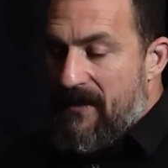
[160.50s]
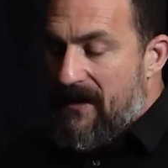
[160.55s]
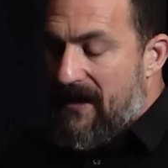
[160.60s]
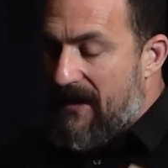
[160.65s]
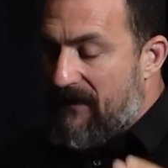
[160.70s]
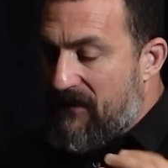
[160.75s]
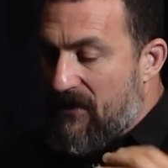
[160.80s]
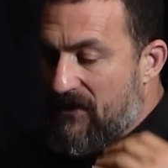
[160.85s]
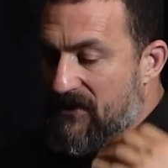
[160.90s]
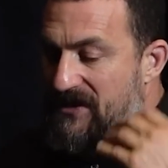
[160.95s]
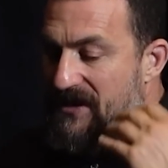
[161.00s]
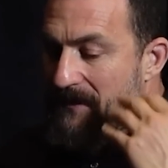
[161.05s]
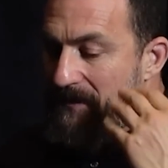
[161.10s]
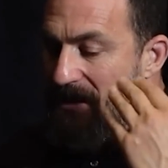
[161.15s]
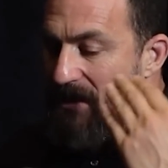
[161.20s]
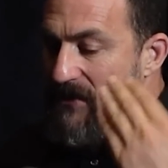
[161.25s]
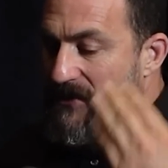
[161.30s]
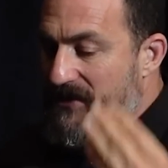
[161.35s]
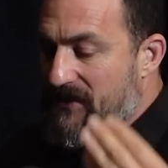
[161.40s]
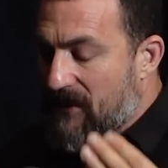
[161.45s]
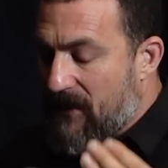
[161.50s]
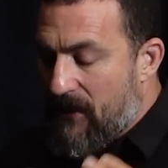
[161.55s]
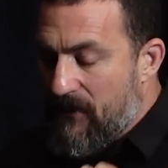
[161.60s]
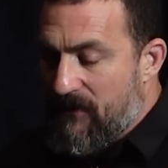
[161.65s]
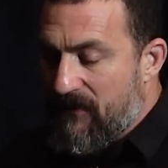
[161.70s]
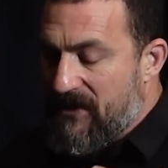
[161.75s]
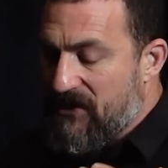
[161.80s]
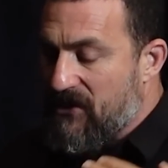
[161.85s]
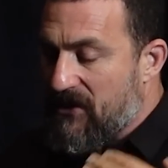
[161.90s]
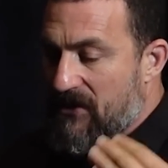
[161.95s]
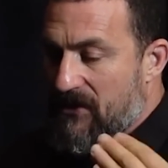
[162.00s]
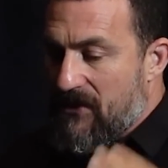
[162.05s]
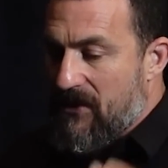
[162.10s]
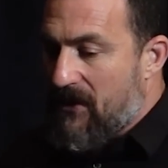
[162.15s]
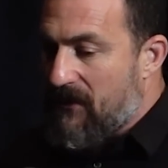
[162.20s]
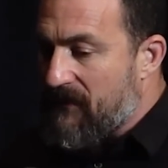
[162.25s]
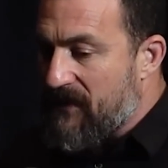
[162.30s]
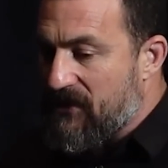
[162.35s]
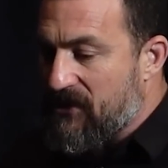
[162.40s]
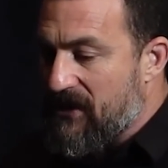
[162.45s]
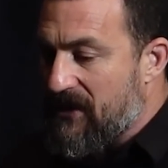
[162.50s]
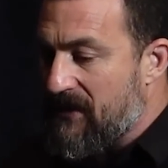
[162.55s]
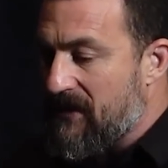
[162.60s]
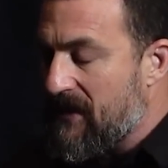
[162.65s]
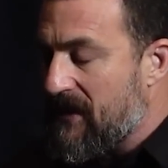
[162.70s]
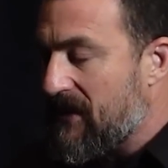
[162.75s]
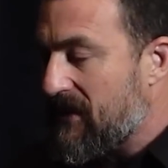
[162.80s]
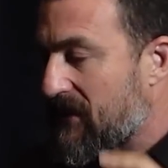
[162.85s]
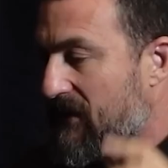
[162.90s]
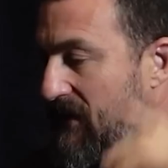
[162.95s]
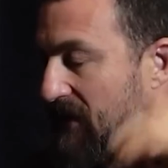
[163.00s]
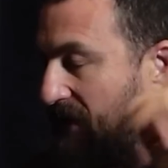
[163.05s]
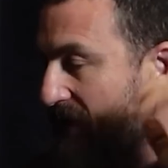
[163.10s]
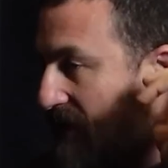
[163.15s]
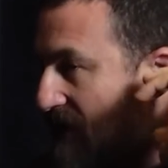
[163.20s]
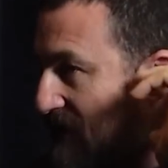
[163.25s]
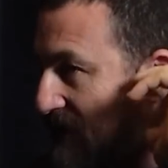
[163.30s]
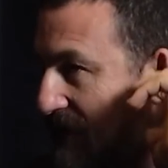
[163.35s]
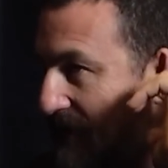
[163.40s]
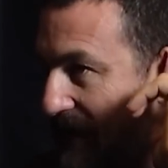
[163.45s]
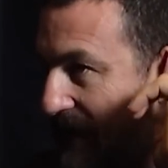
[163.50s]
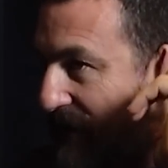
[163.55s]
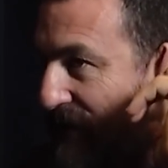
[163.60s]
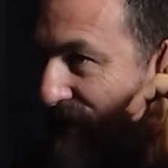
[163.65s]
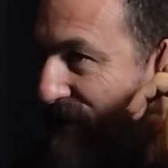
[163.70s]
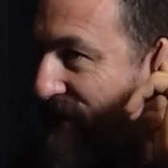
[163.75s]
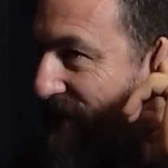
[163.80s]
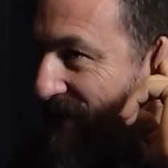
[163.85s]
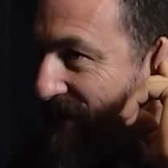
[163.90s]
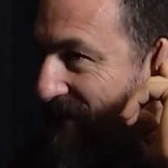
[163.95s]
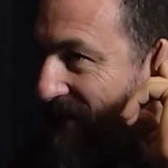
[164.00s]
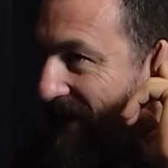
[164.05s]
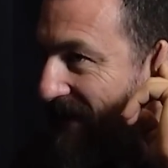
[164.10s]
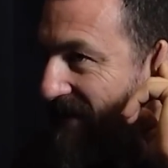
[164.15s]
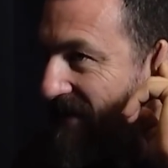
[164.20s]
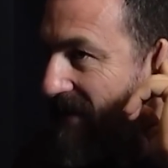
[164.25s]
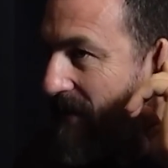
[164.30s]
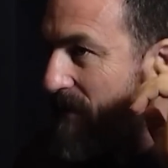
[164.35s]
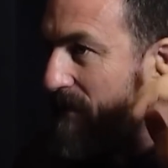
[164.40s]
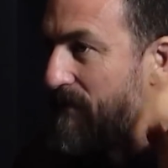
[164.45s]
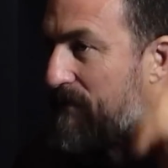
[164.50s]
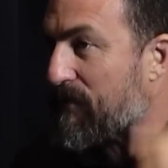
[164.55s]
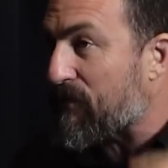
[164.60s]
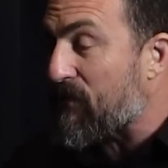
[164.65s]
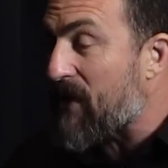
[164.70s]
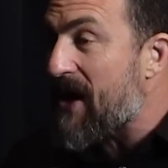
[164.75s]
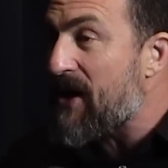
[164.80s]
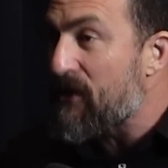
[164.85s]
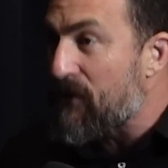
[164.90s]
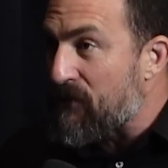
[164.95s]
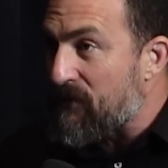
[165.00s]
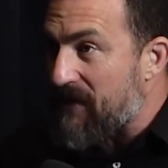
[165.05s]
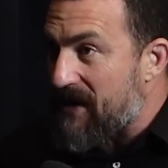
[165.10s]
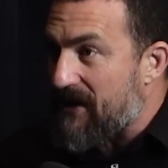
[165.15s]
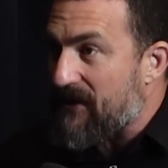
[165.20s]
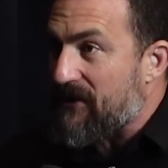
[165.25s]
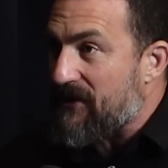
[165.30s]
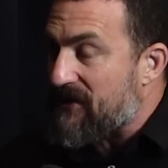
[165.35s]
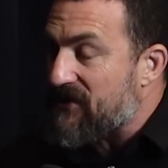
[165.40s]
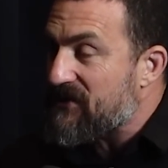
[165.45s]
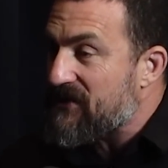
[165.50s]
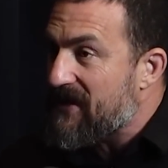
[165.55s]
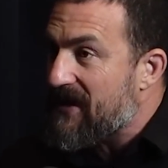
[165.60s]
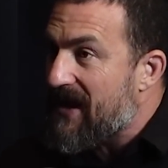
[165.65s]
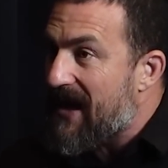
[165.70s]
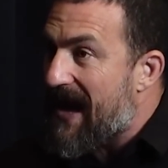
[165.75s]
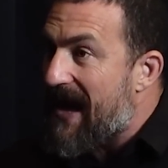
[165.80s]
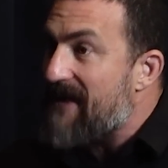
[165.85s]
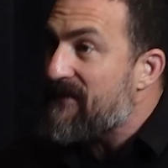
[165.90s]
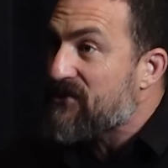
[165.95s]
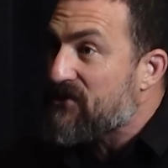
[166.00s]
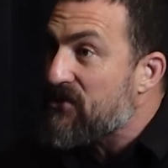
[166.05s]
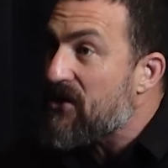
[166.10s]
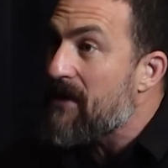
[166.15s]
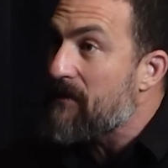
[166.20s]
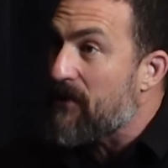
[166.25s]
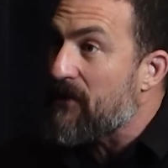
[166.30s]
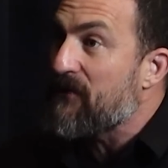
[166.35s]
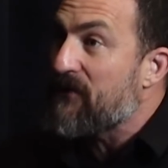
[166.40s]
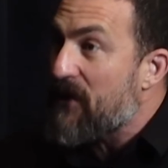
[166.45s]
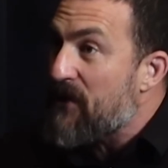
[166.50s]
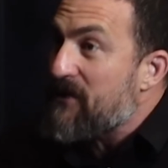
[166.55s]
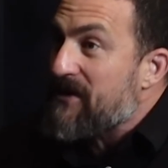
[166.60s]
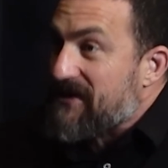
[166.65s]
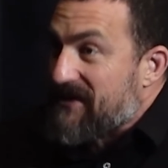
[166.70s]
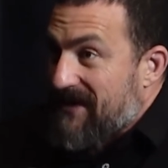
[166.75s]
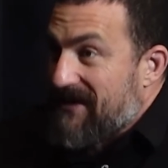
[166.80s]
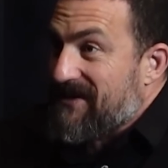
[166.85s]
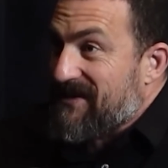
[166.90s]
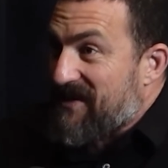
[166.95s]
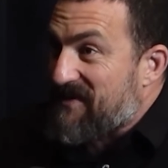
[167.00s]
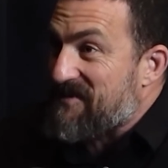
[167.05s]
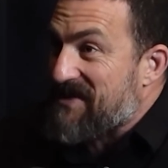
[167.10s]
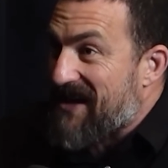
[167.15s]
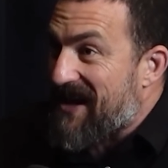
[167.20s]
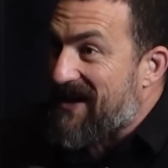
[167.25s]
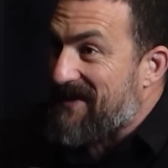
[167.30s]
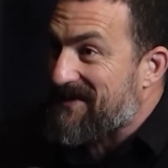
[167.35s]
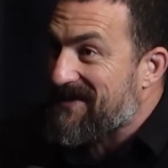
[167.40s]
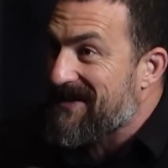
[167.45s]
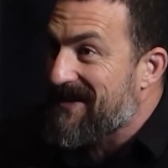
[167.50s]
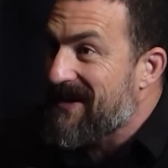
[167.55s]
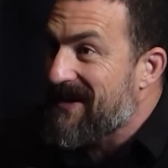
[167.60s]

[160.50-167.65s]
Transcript: If you're somebody who's low vision or no vision, you're going to use your ears to do this. Braille readers have trouble focusing sometimes